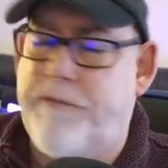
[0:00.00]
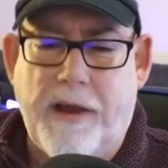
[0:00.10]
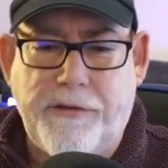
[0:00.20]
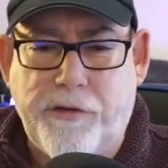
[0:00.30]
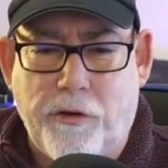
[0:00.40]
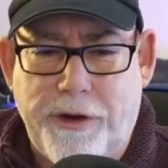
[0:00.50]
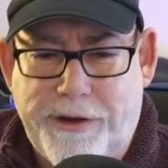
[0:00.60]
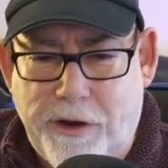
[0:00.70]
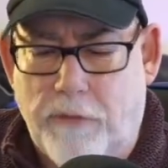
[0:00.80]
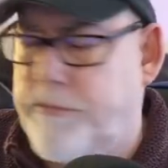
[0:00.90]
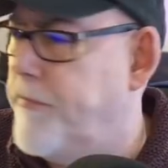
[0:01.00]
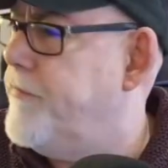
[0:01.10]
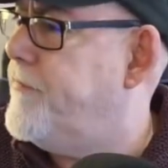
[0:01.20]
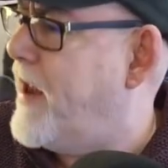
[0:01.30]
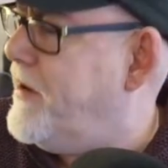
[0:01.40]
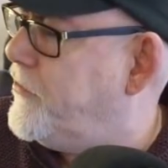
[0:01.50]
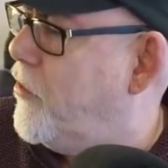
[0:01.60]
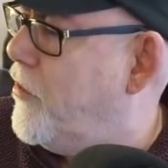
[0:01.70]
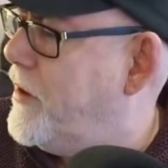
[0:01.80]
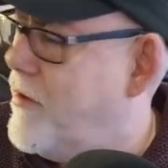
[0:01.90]
Ventoy,
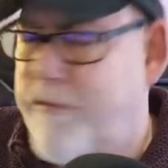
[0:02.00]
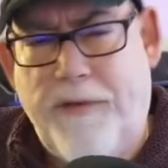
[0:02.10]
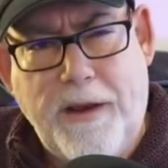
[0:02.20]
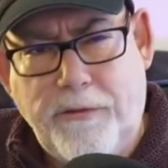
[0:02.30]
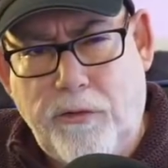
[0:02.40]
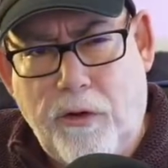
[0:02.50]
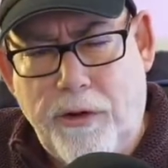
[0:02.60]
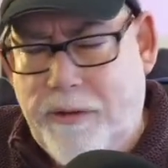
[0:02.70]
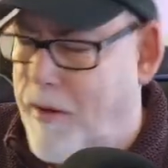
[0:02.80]
Ventoy, Ventoy.